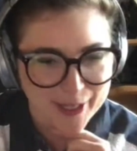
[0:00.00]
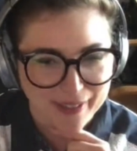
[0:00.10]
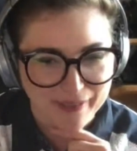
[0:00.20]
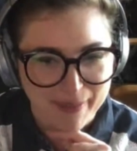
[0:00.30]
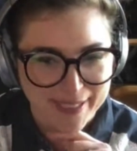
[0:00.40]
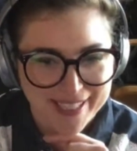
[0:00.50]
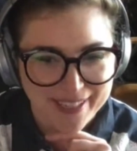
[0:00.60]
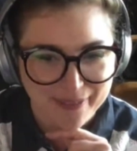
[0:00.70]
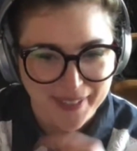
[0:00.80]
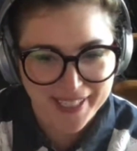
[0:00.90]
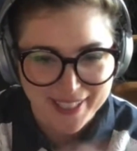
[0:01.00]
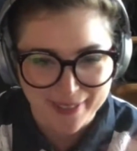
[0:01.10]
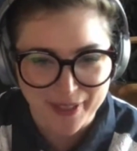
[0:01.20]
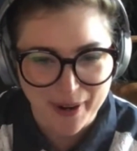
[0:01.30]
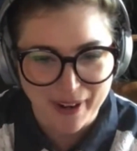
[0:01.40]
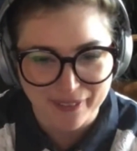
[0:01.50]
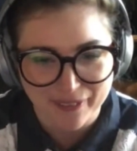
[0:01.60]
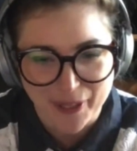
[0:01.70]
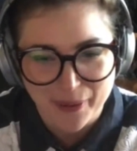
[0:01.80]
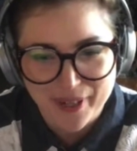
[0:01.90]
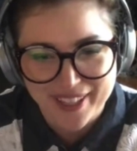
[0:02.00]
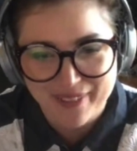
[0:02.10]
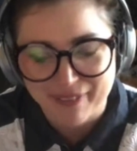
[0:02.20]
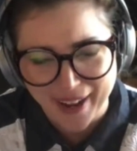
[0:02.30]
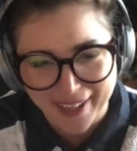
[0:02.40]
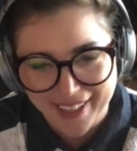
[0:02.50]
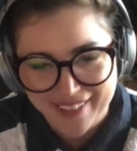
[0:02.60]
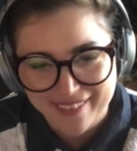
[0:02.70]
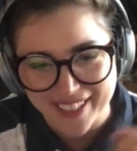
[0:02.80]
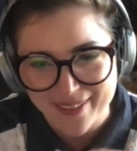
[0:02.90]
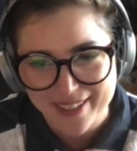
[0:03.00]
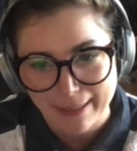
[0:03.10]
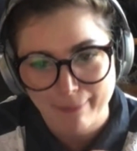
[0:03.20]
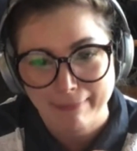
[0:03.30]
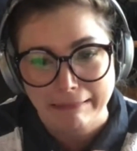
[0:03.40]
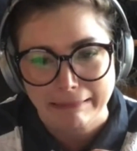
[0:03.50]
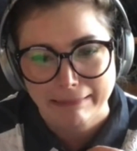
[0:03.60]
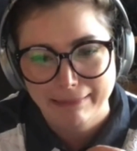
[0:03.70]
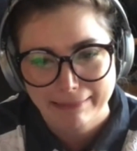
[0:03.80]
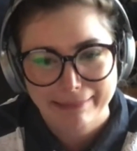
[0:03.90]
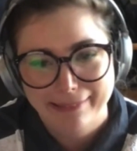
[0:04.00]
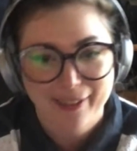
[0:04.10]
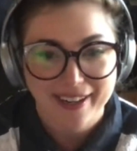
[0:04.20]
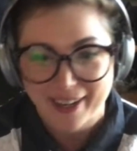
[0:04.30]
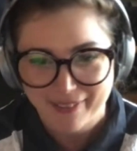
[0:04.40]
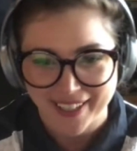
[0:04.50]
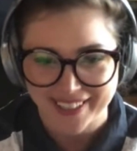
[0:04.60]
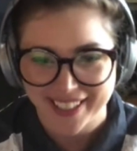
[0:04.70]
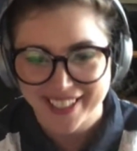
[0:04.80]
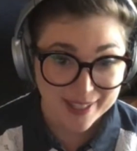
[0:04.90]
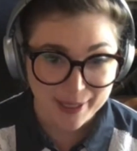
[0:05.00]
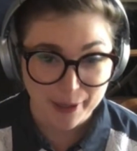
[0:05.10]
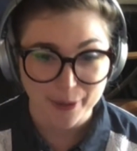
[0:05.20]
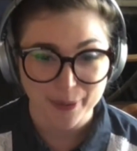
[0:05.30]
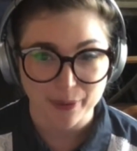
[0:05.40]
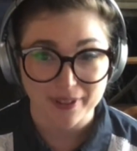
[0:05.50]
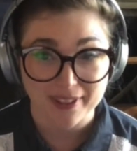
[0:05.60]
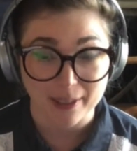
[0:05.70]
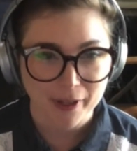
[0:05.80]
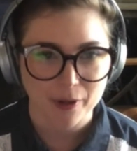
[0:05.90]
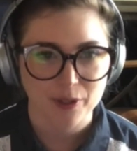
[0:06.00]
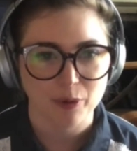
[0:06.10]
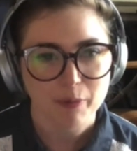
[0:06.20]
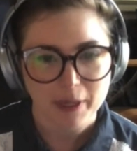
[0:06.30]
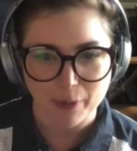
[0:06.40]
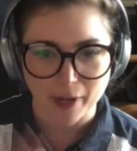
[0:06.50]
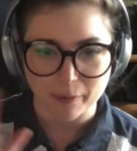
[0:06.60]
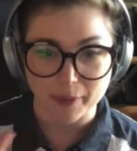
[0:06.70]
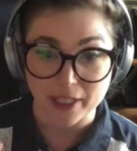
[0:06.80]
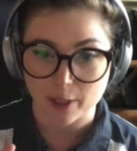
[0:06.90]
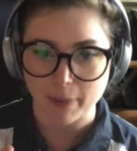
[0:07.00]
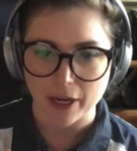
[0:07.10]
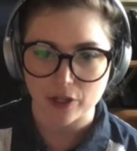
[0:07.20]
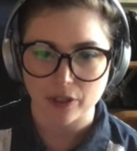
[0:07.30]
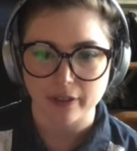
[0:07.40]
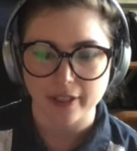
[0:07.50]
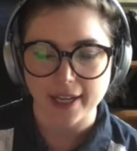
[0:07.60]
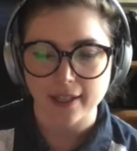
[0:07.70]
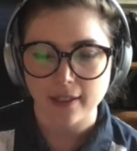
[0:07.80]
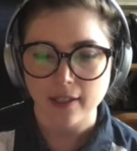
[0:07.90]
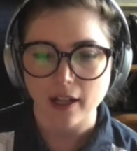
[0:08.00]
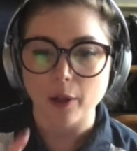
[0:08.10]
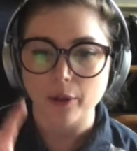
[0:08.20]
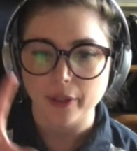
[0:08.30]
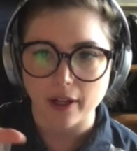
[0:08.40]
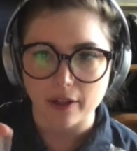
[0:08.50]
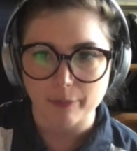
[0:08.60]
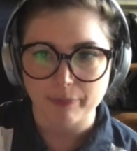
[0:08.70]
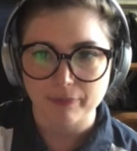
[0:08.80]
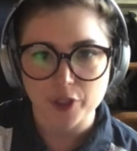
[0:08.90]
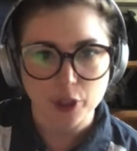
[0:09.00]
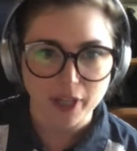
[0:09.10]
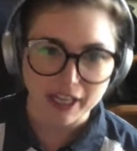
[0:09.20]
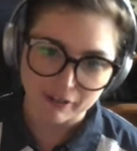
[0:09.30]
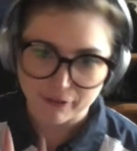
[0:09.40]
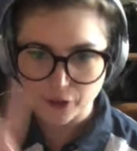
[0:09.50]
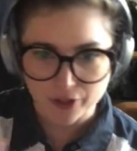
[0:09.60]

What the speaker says: you have mixing fees if you have fewer than 5. And I was like, all right, fine. So some of those will be probably special. I'll do like a full